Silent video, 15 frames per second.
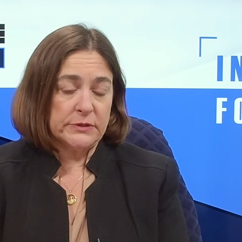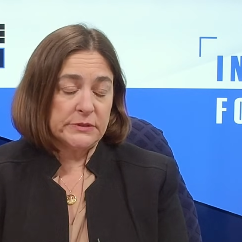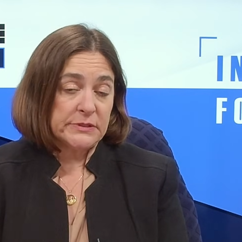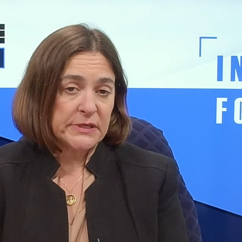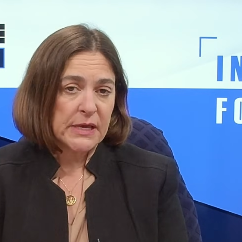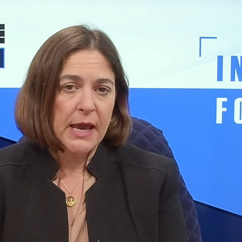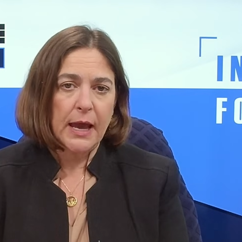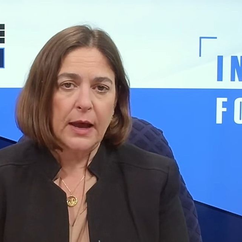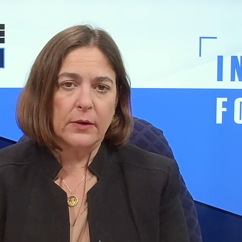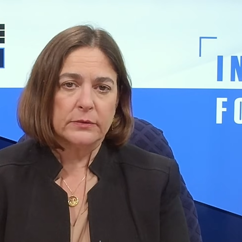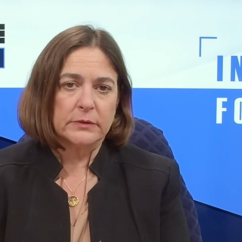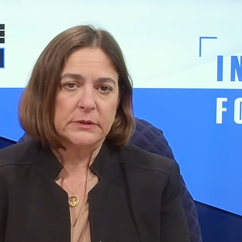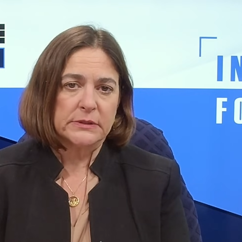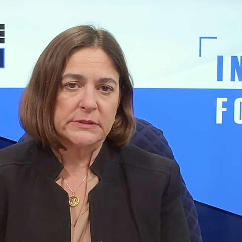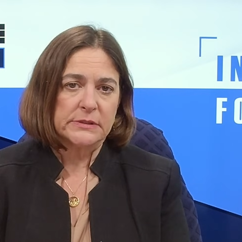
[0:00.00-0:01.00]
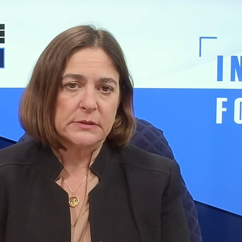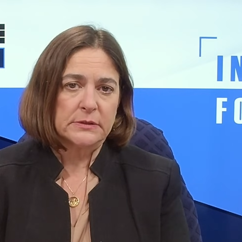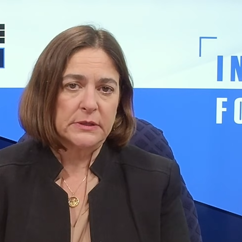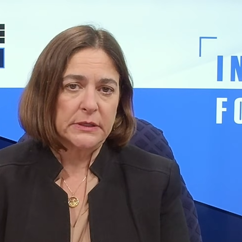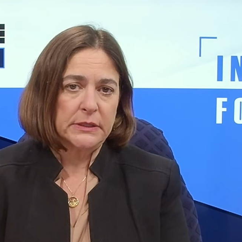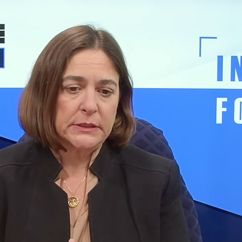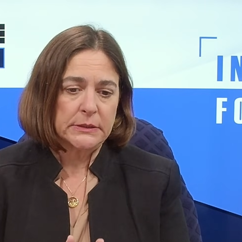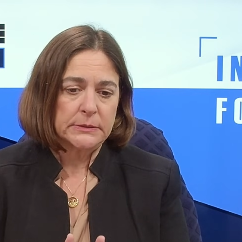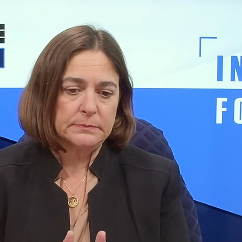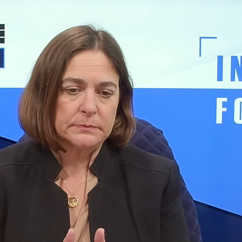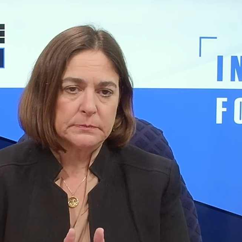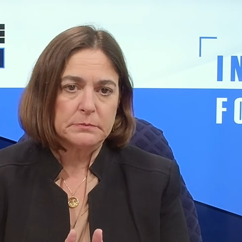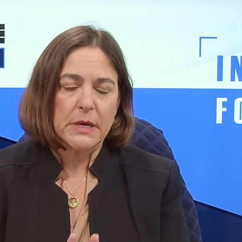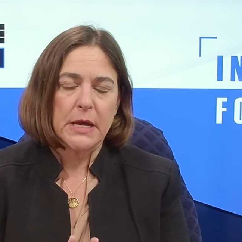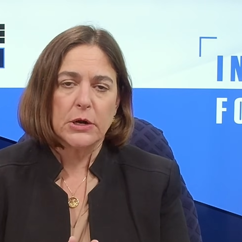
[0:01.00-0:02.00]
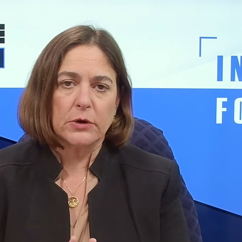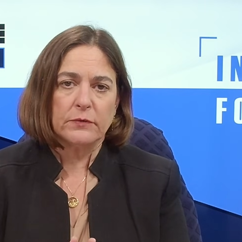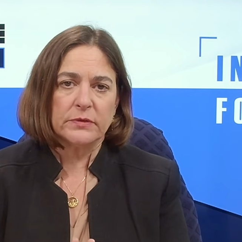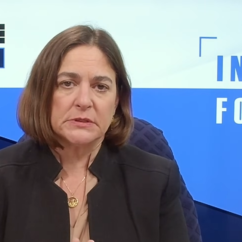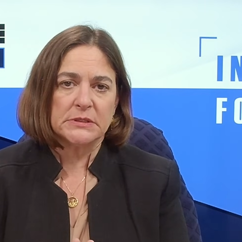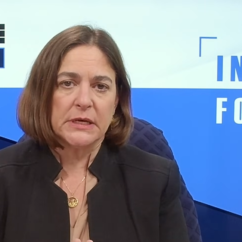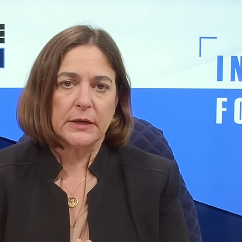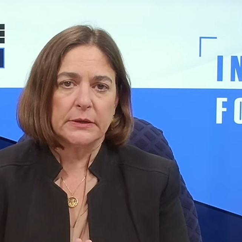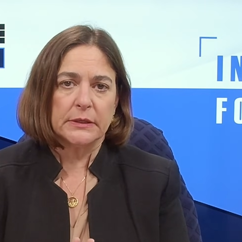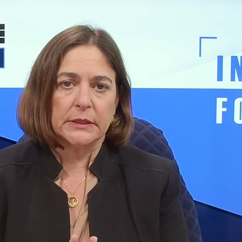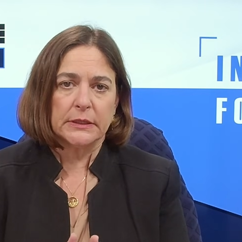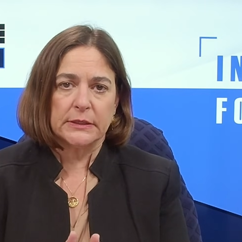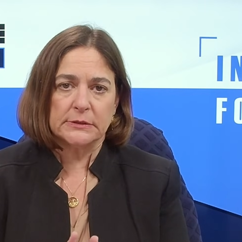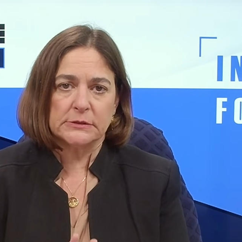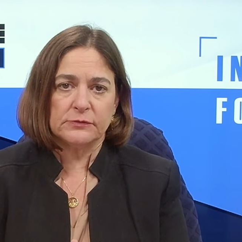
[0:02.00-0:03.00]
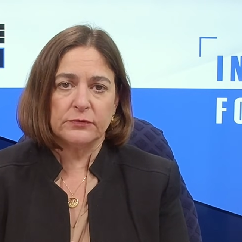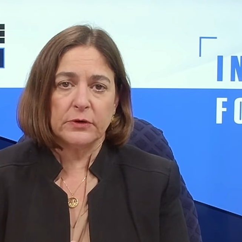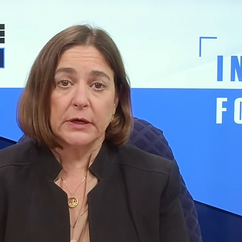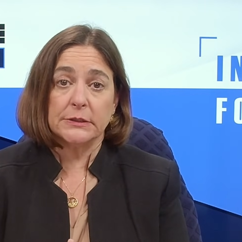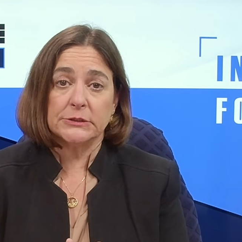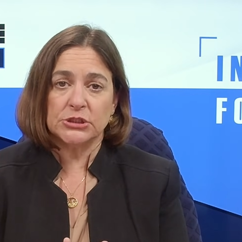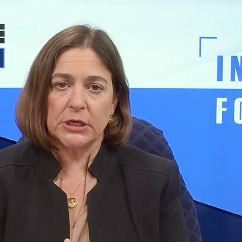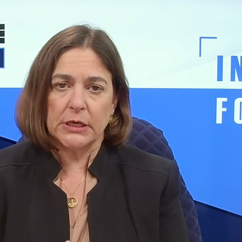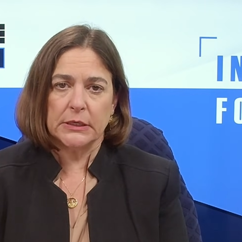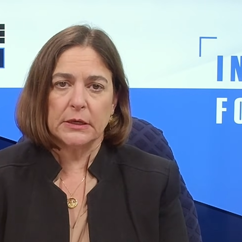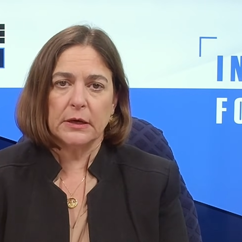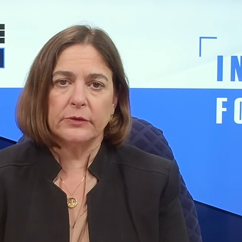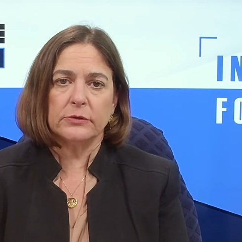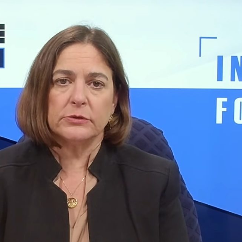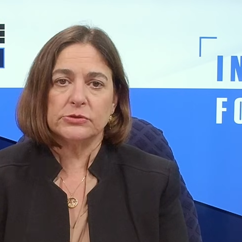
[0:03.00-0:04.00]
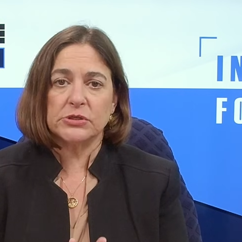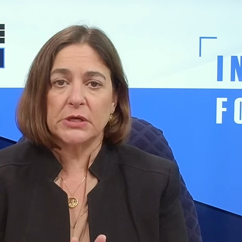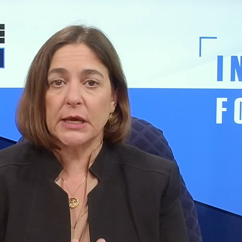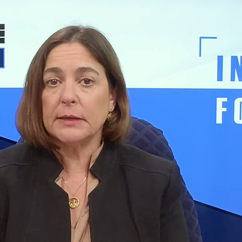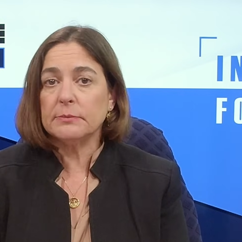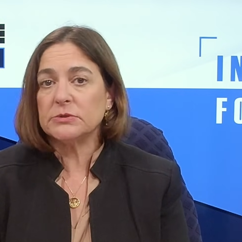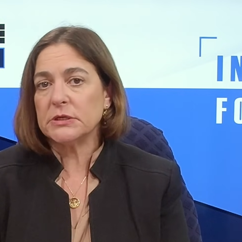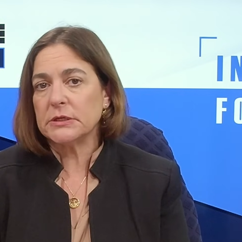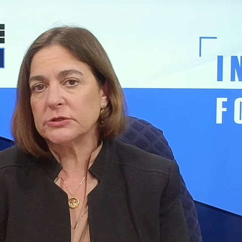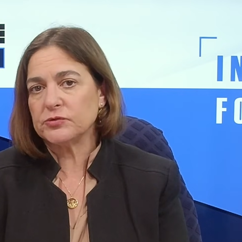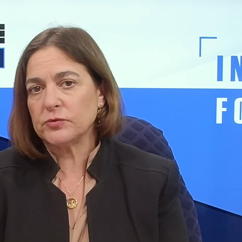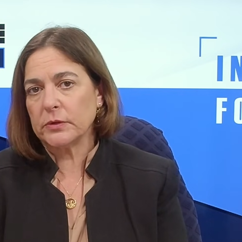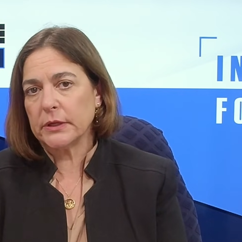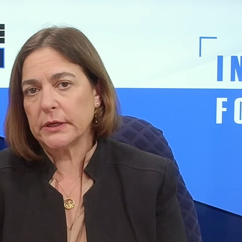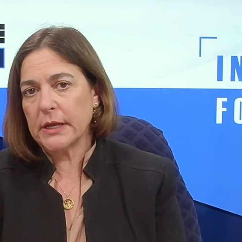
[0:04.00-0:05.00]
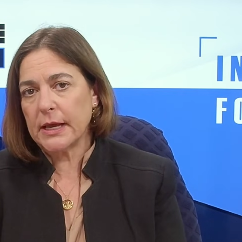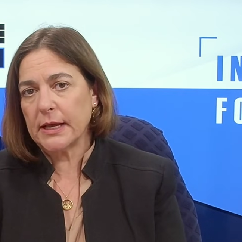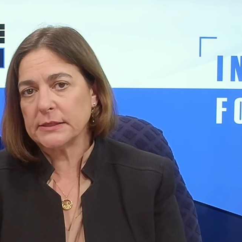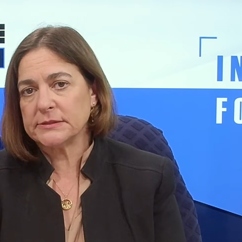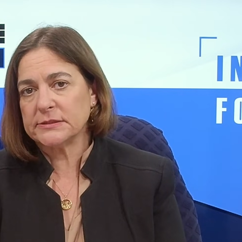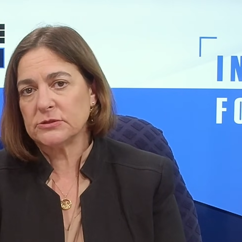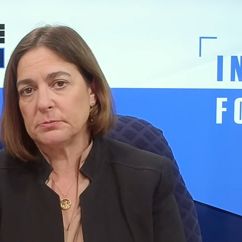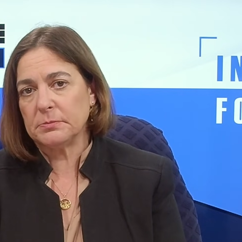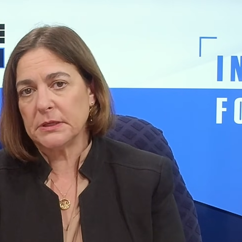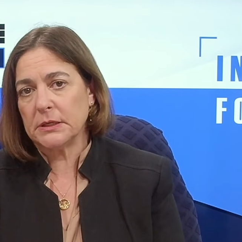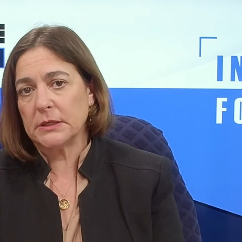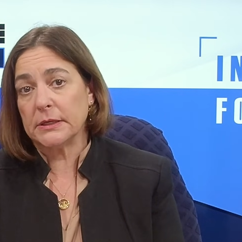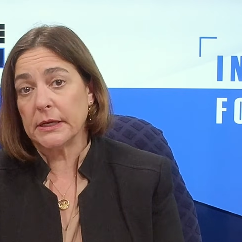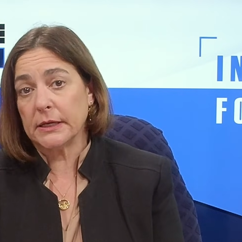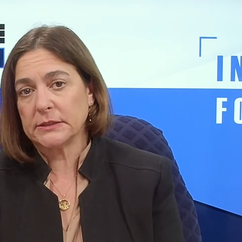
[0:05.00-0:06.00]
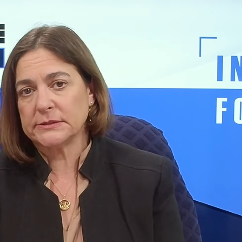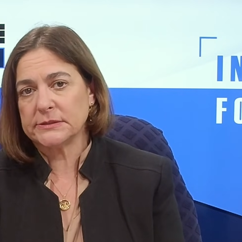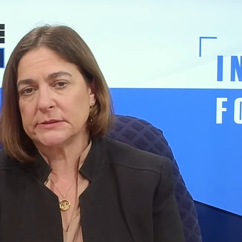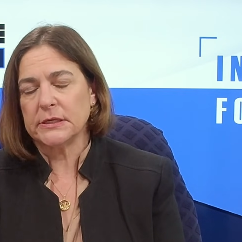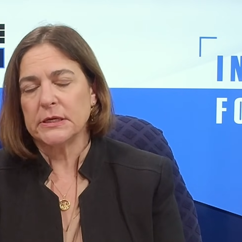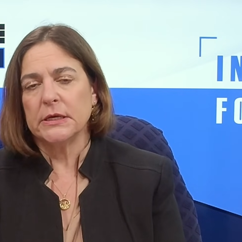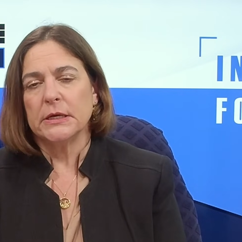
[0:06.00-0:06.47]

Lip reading: town, the mayor of the town, Elias Fudge, and others came to Israel and asked to be annexed